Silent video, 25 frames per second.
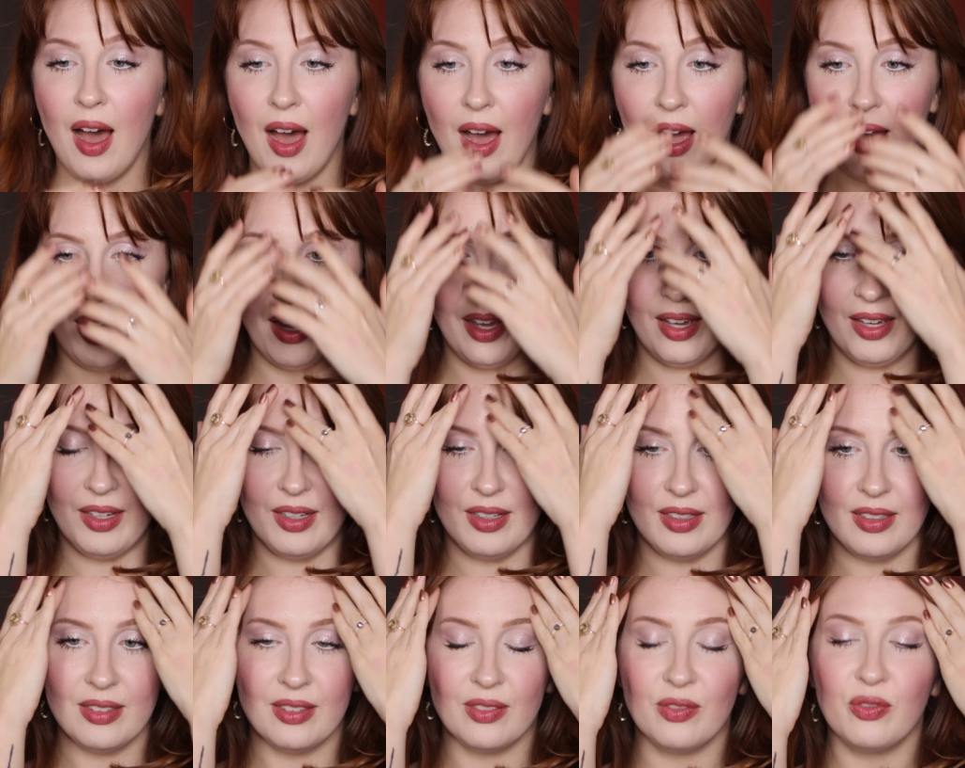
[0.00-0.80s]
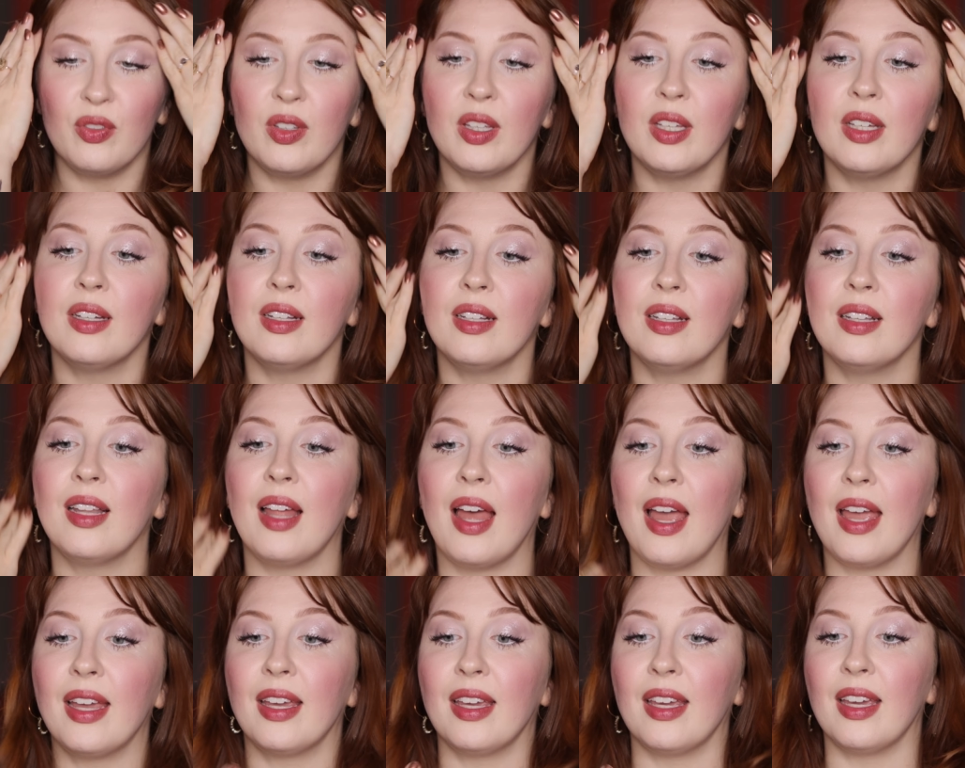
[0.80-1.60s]
I feel
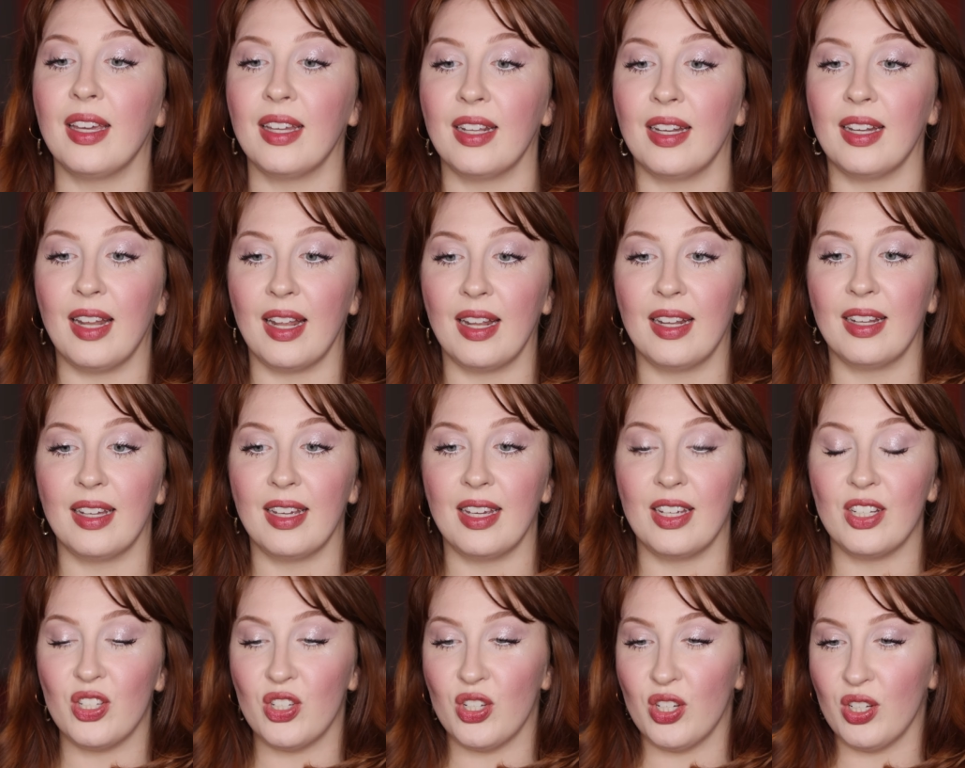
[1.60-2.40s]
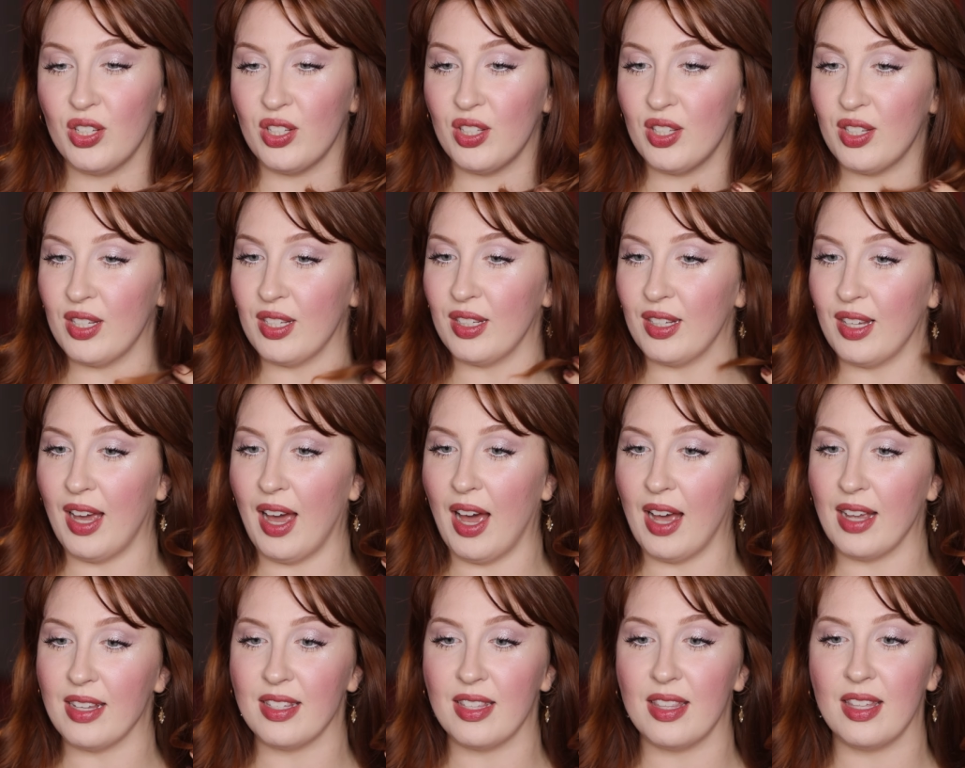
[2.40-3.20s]
like it just
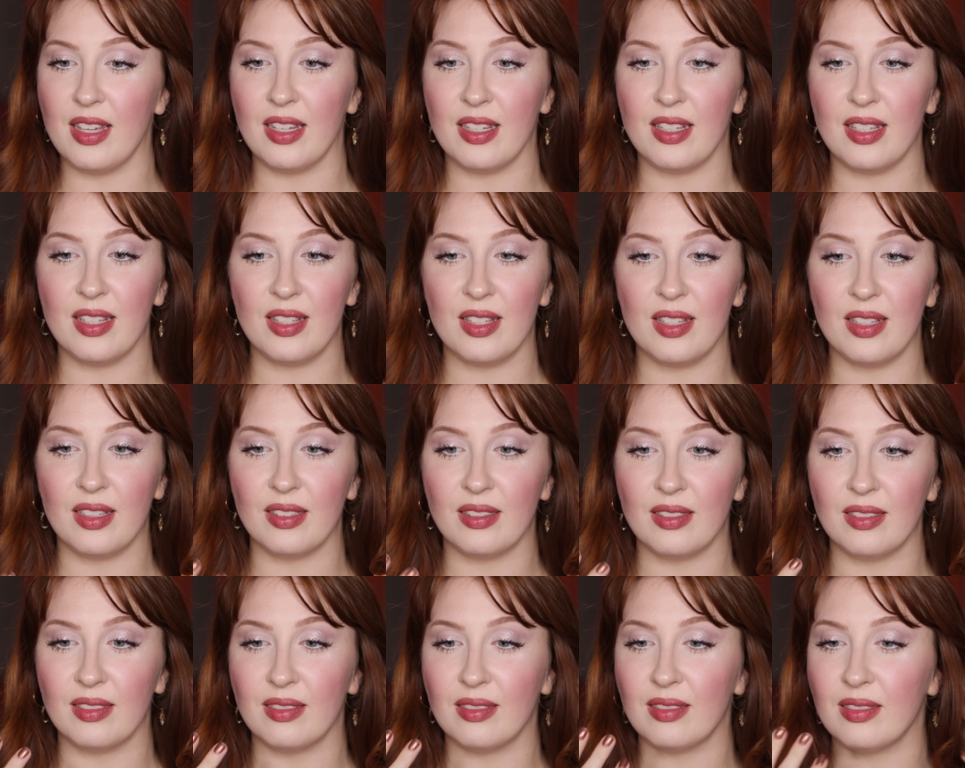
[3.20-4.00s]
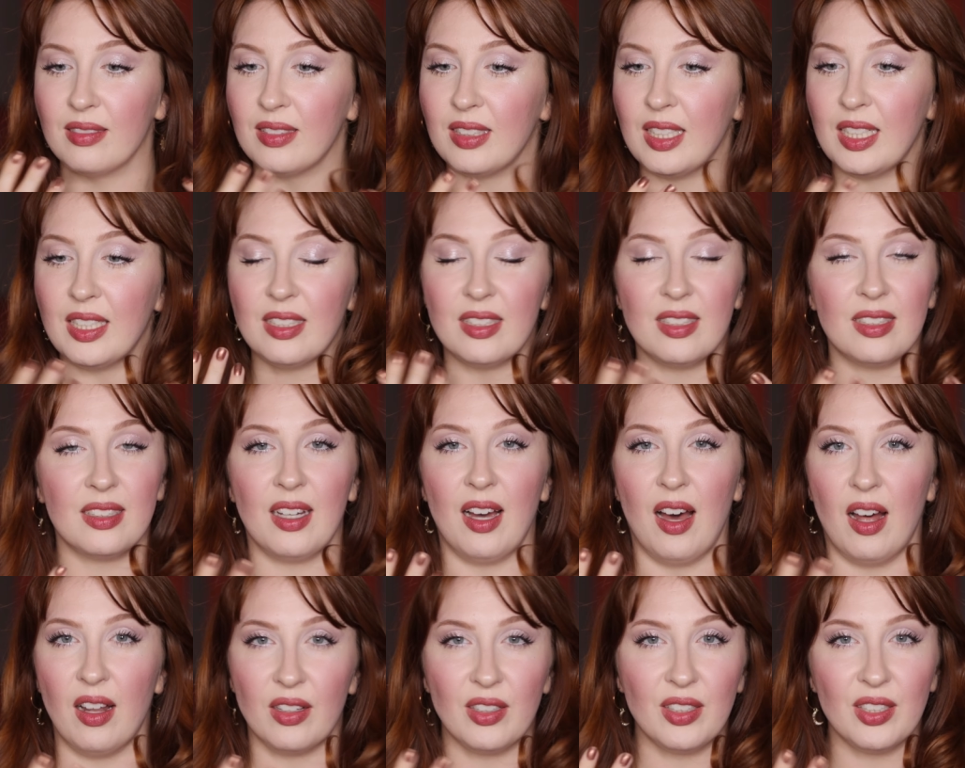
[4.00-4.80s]
has this
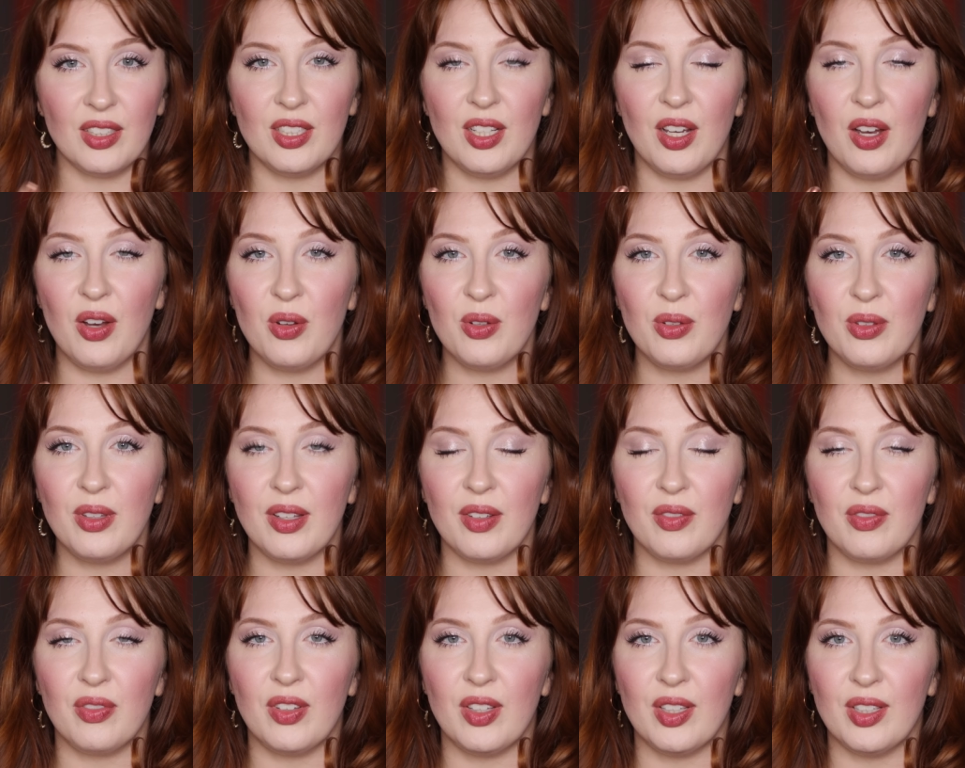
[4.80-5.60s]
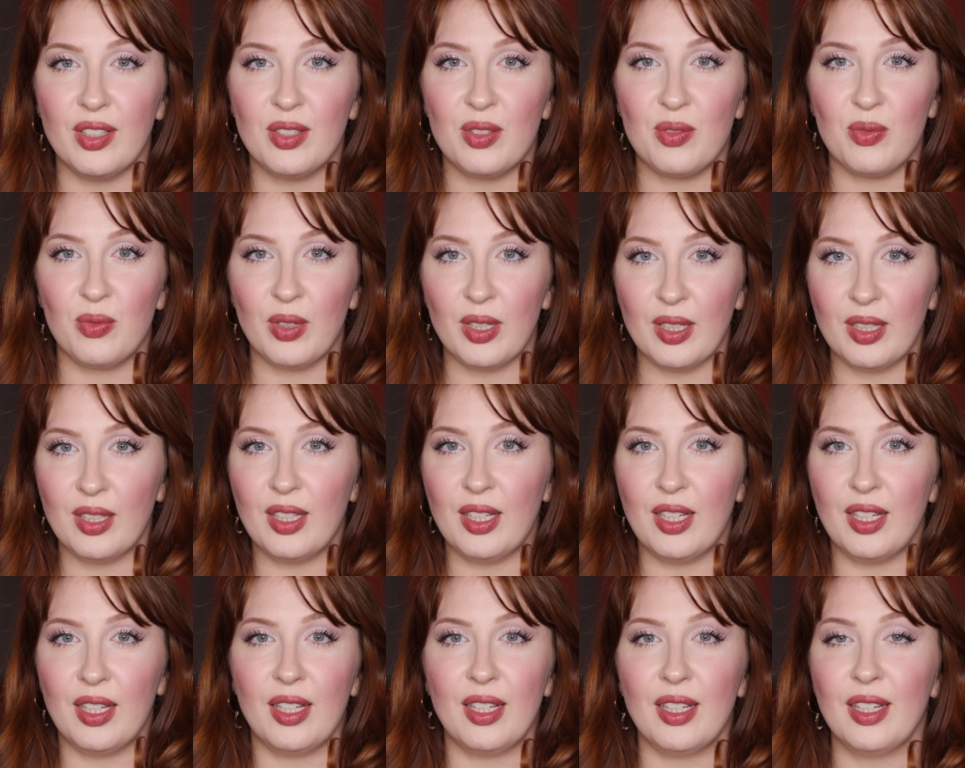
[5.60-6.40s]
color tone that feels
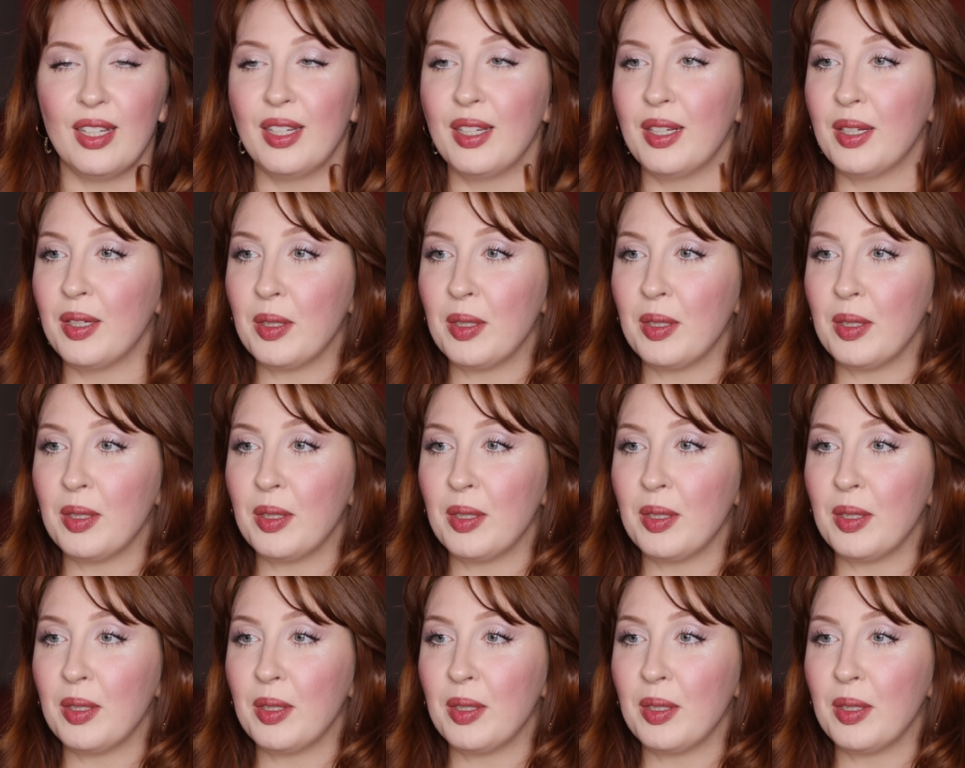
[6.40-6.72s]
really,